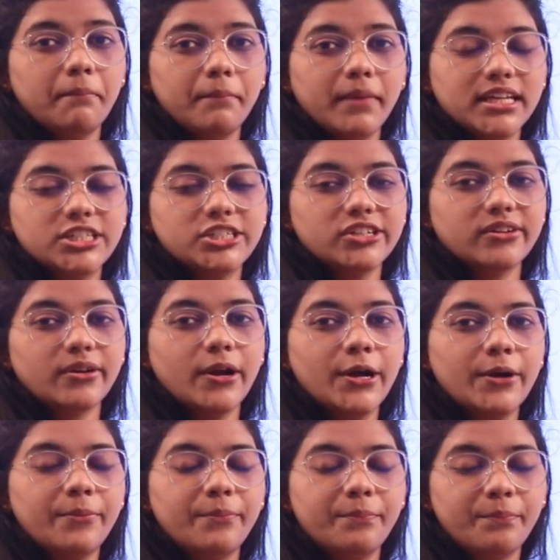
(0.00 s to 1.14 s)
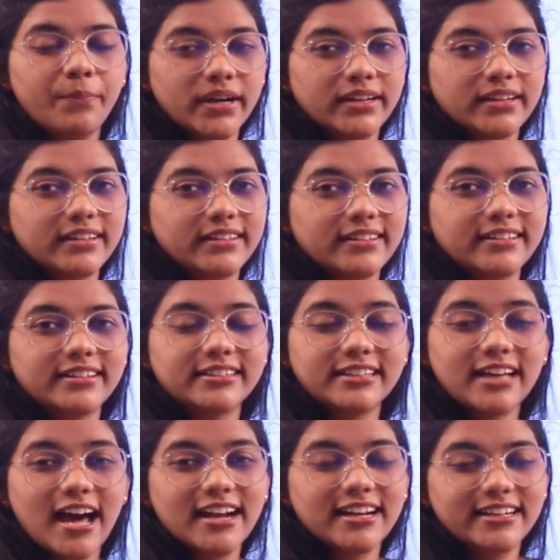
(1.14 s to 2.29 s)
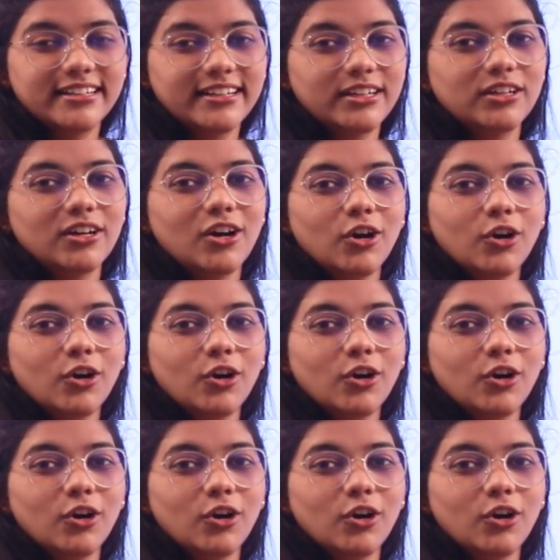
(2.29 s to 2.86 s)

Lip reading: major particular targeted